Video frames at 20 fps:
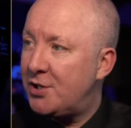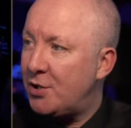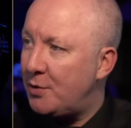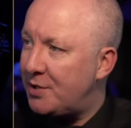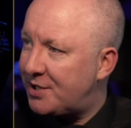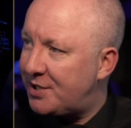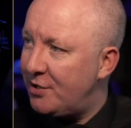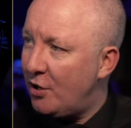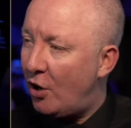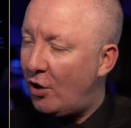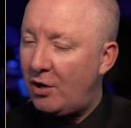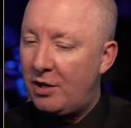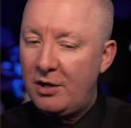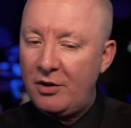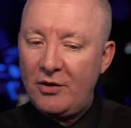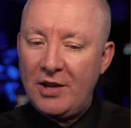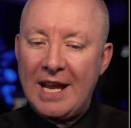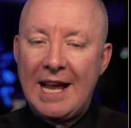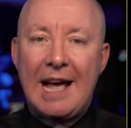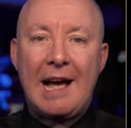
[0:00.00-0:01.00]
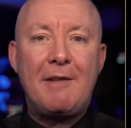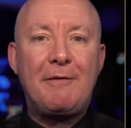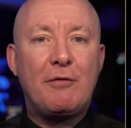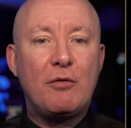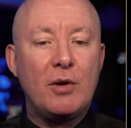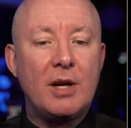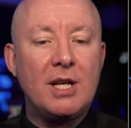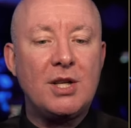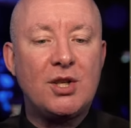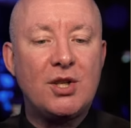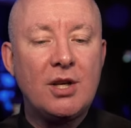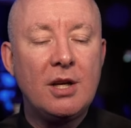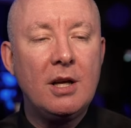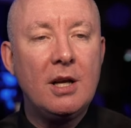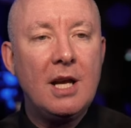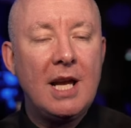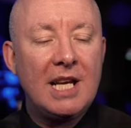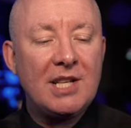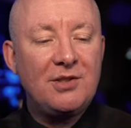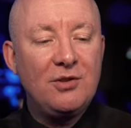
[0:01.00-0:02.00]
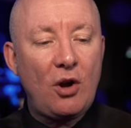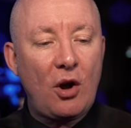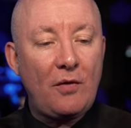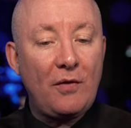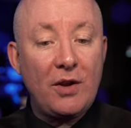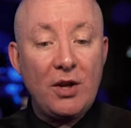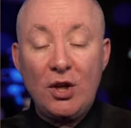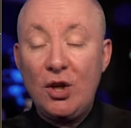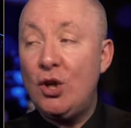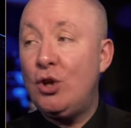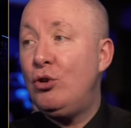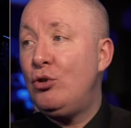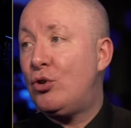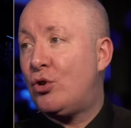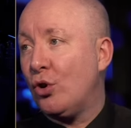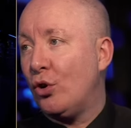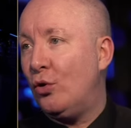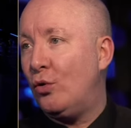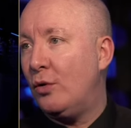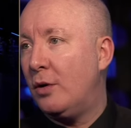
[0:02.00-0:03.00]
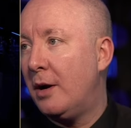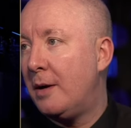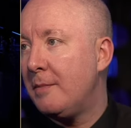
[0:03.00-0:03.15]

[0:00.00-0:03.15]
So it's not the average, it's not the usual